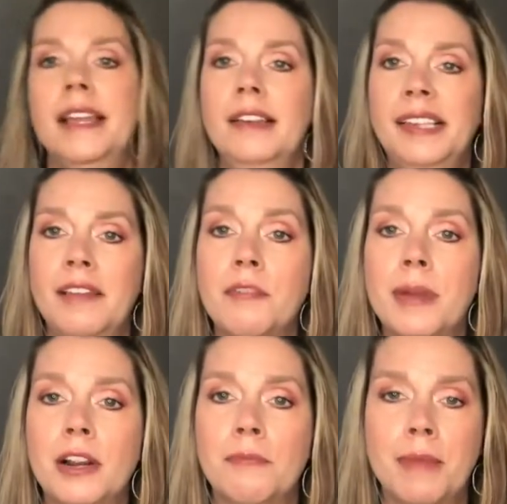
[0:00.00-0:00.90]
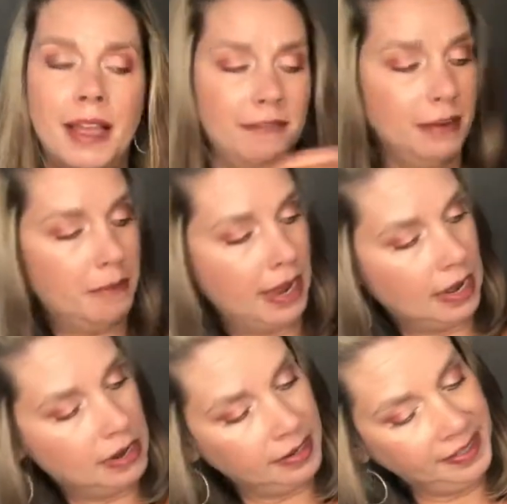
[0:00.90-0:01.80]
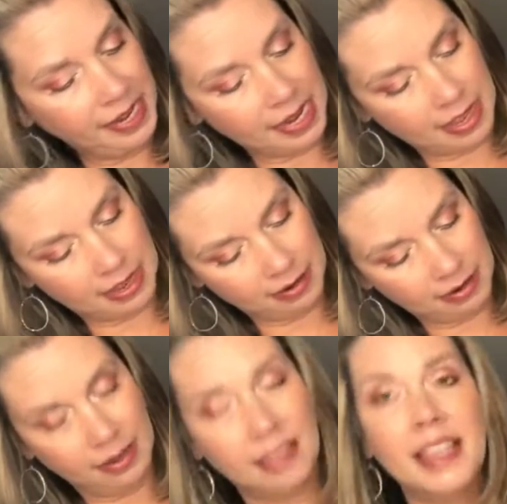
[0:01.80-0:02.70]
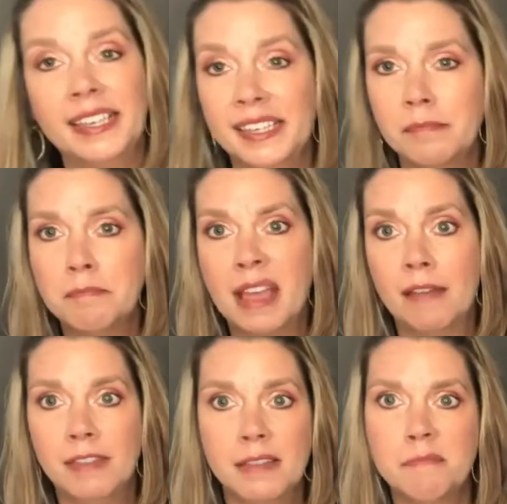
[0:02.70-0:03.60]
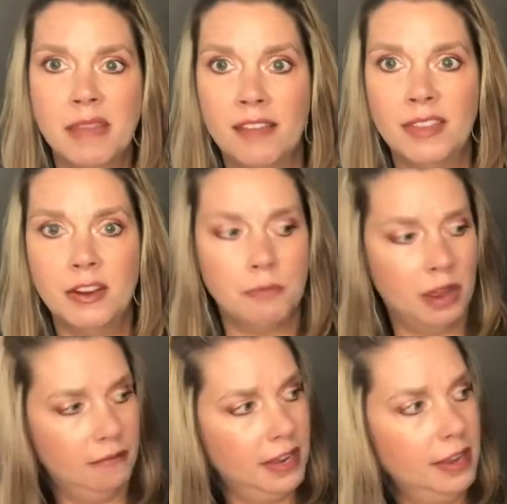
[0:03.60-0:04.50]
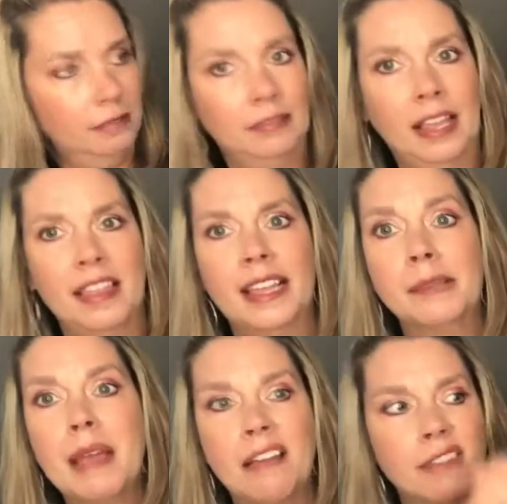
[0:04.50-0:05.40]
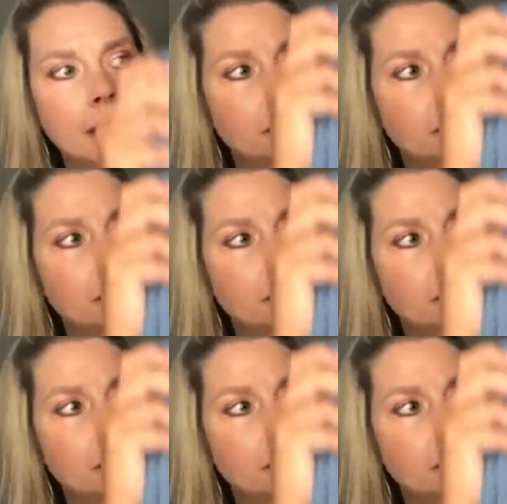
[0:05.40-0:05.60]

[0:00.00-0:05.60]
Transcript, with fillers: he does have a pair of Mavi pants, and I think it's Mavi. Mavi or Mavi, I think it's Mavi,